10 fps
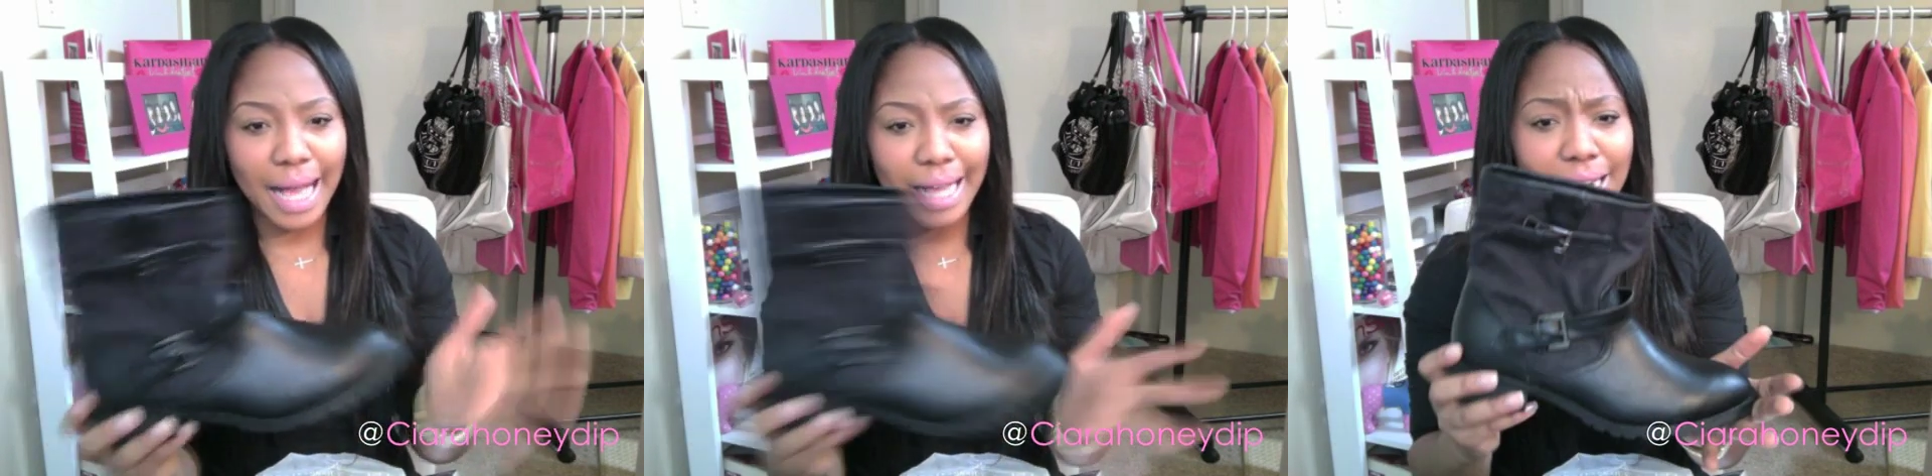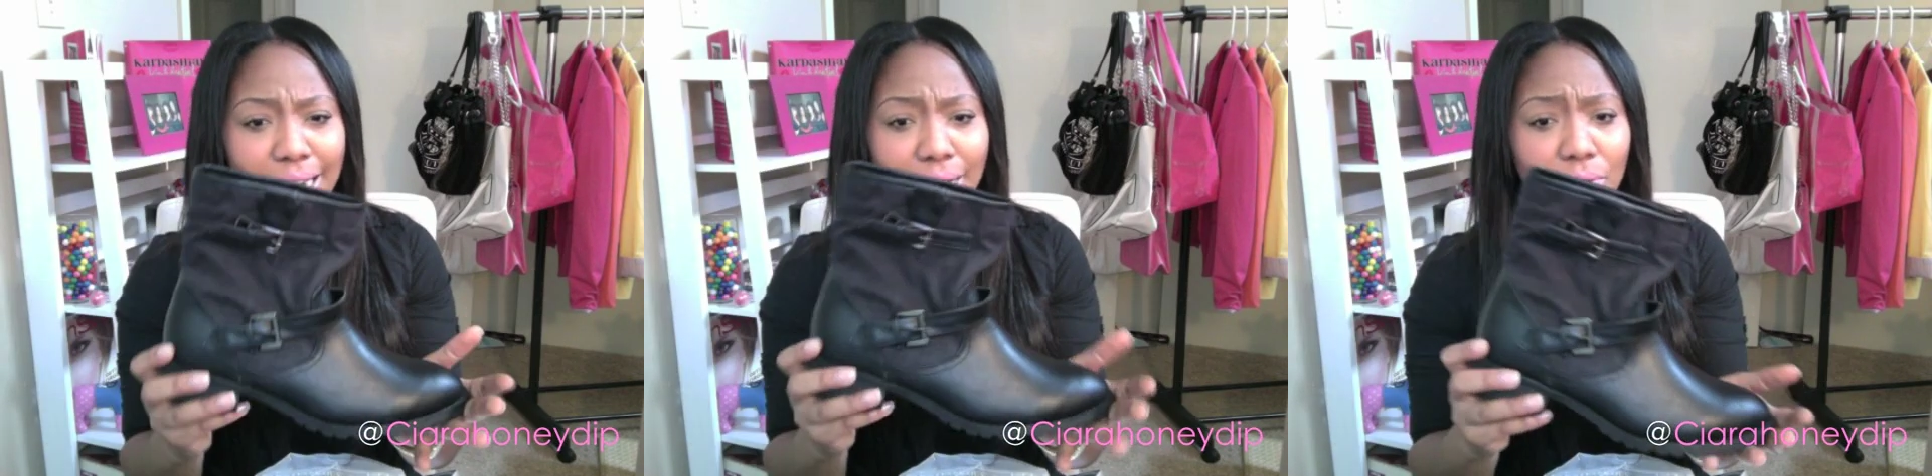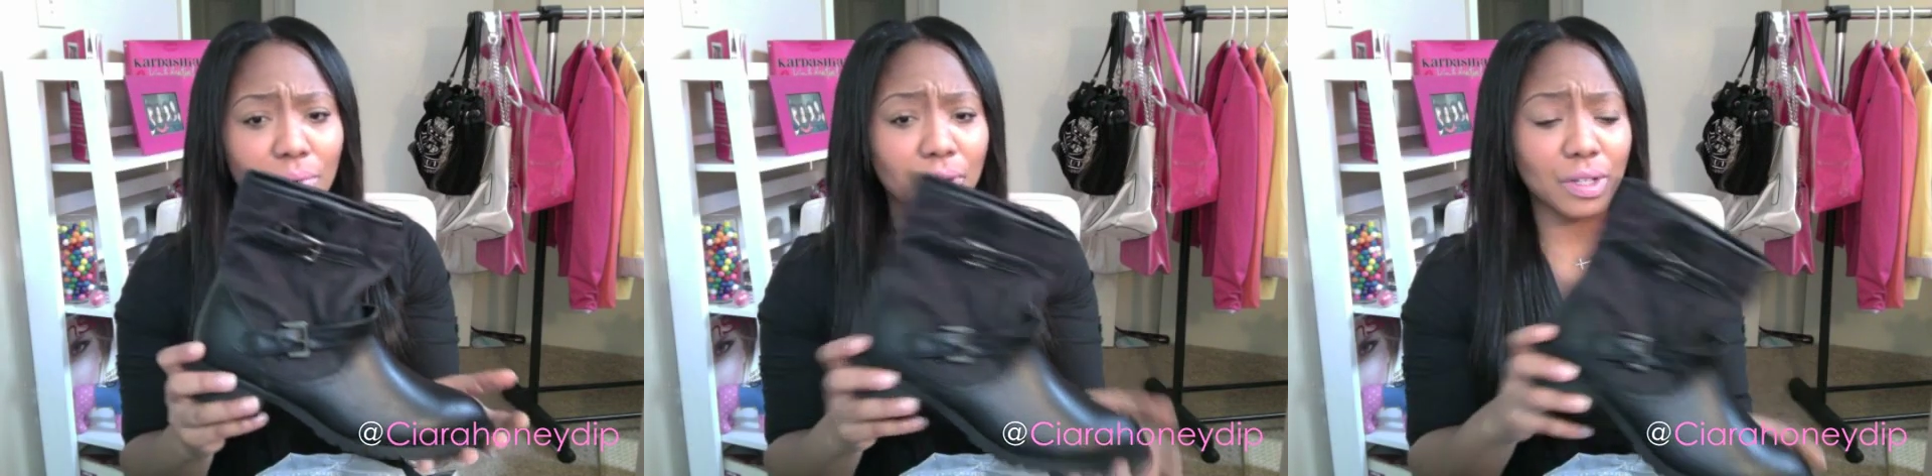I can
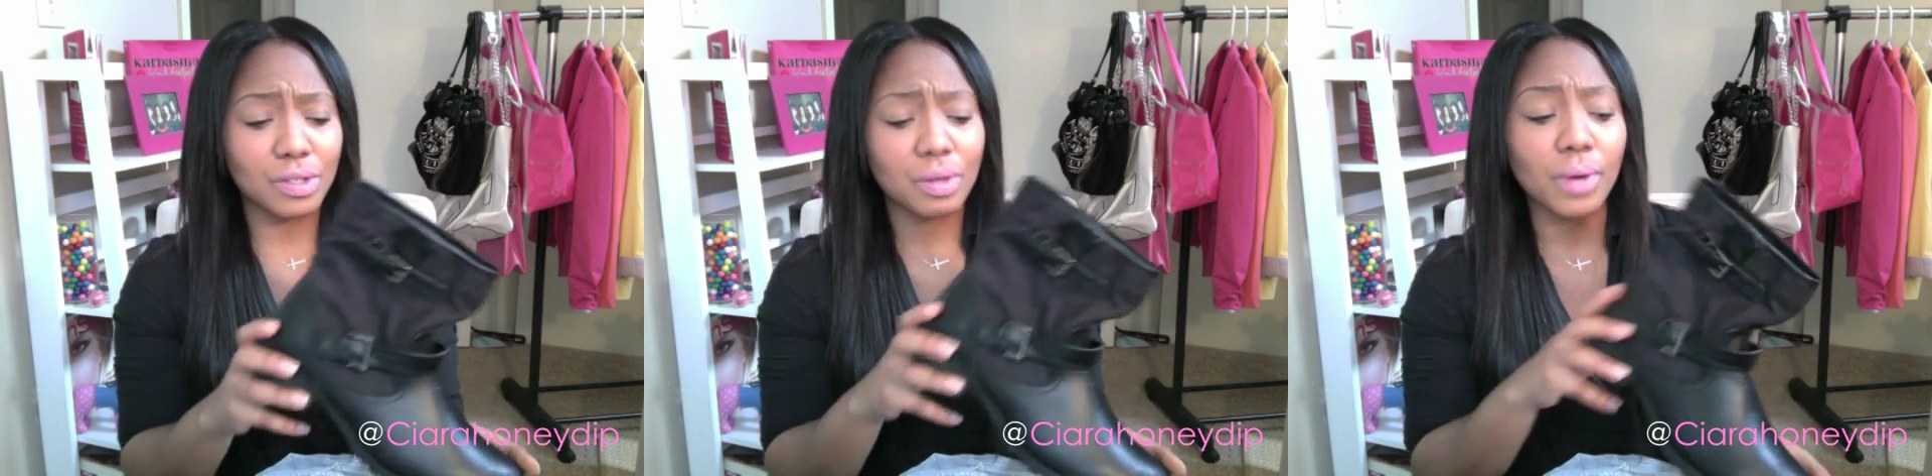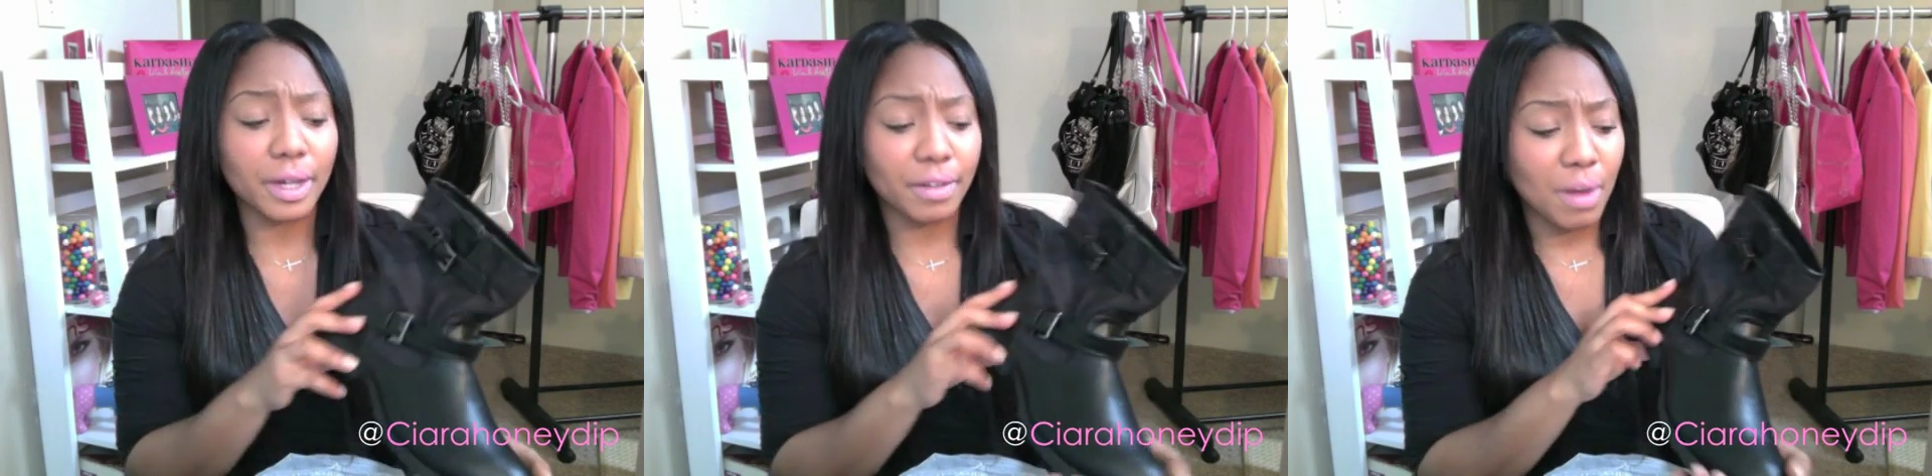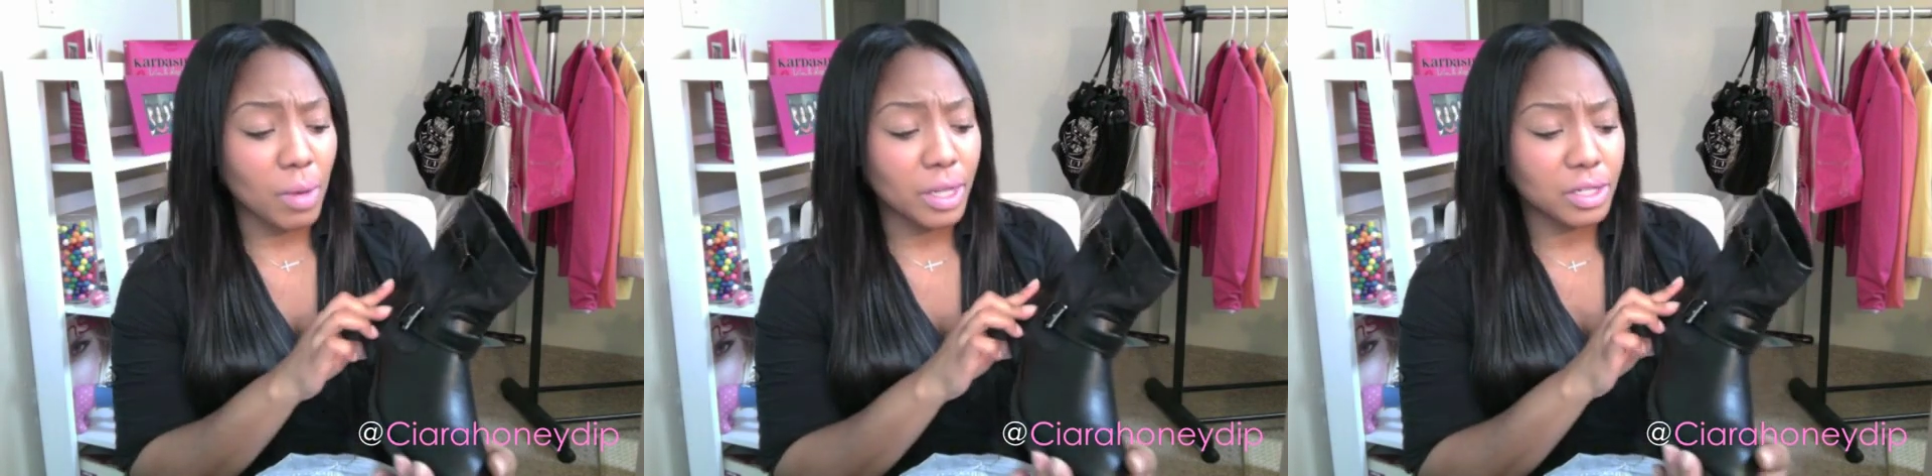even wear these to work if
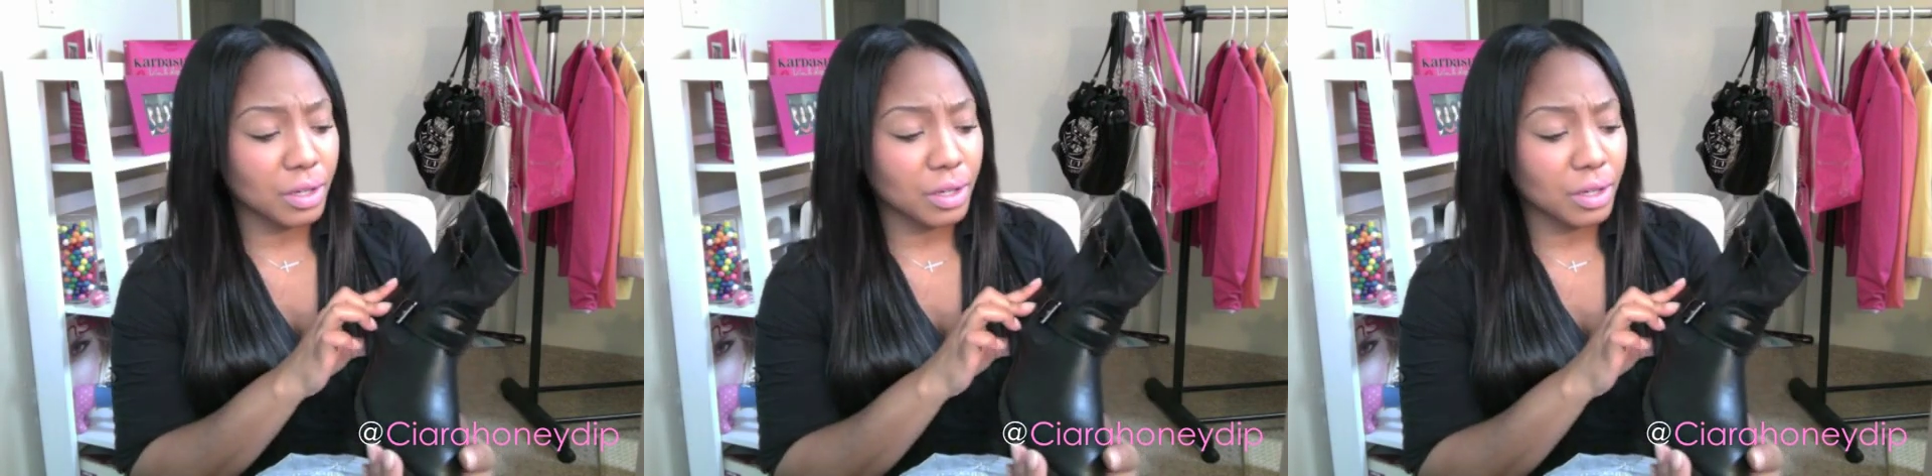I want